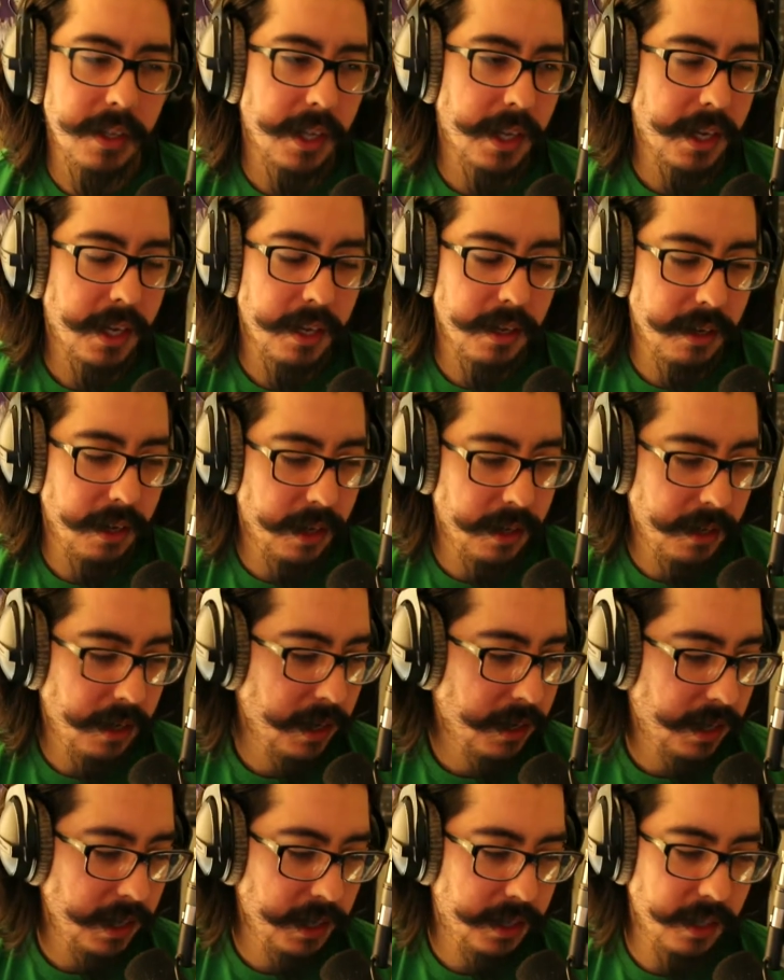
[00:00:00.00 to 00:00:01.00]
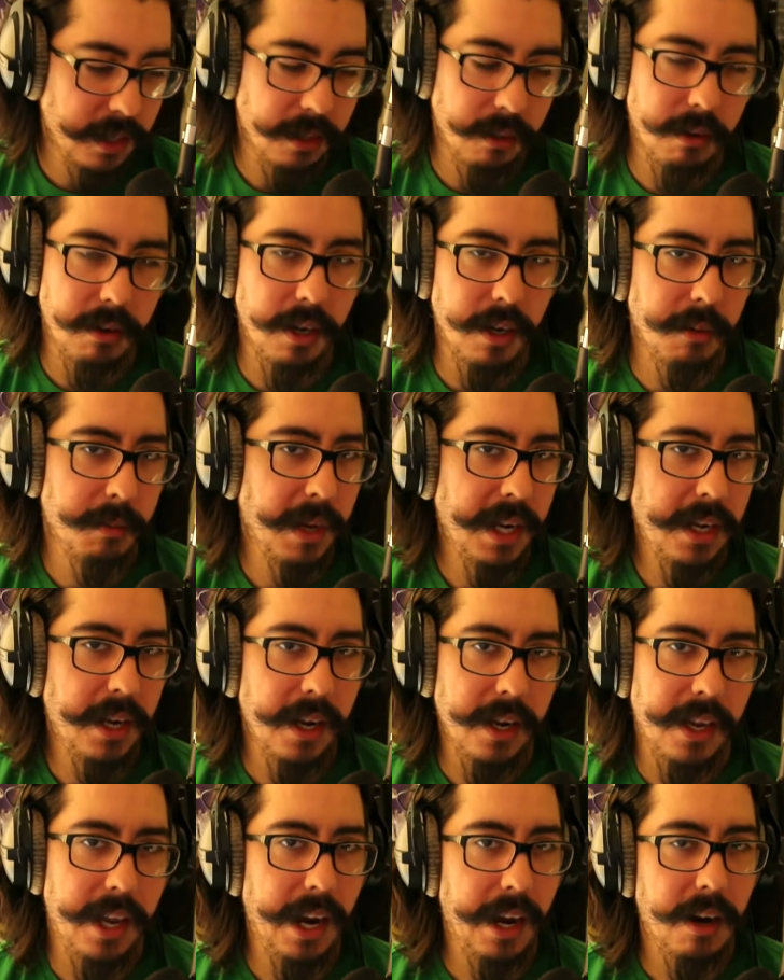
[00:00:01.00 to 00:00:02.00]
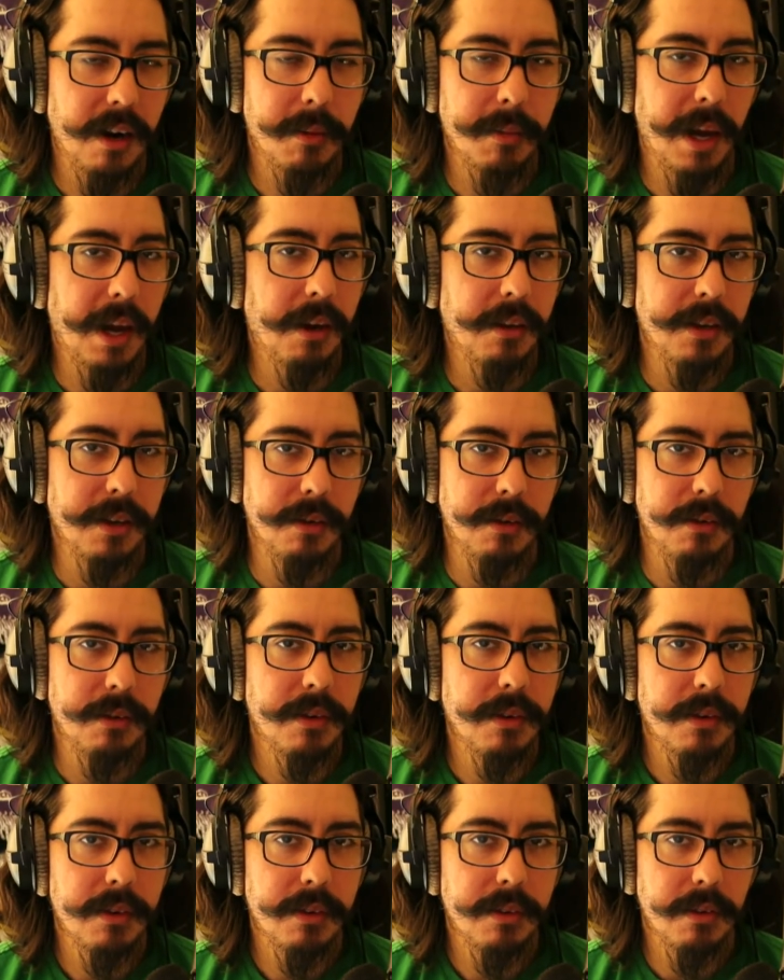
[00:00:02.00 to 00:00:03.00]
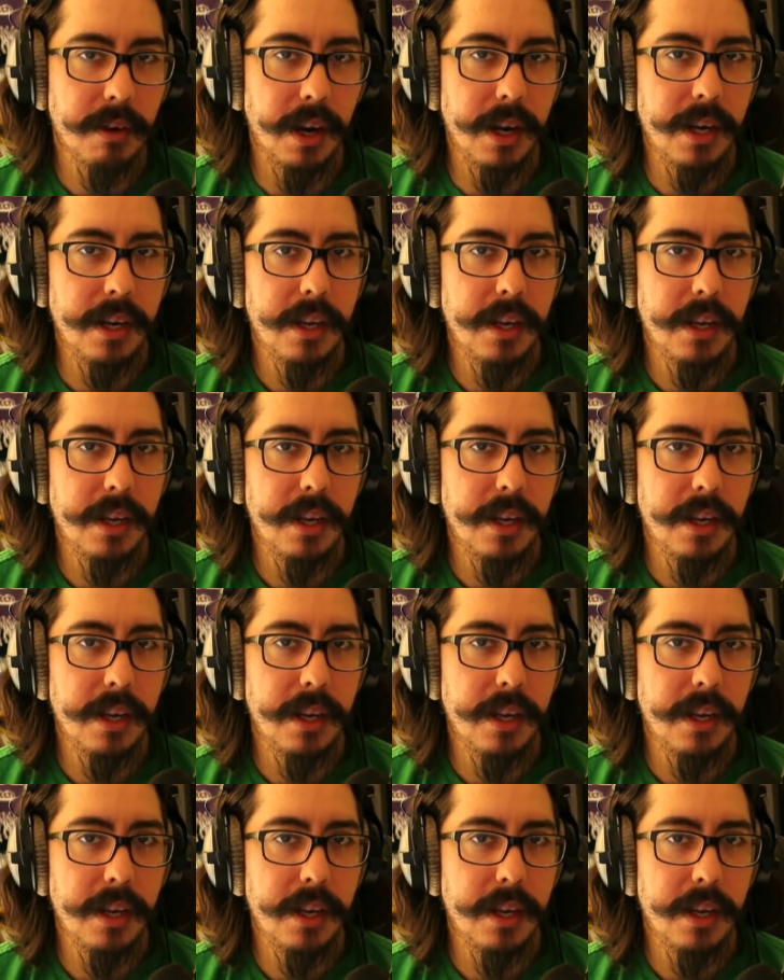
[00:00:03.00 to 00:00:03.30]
like a decent lawyer may not care about you, right?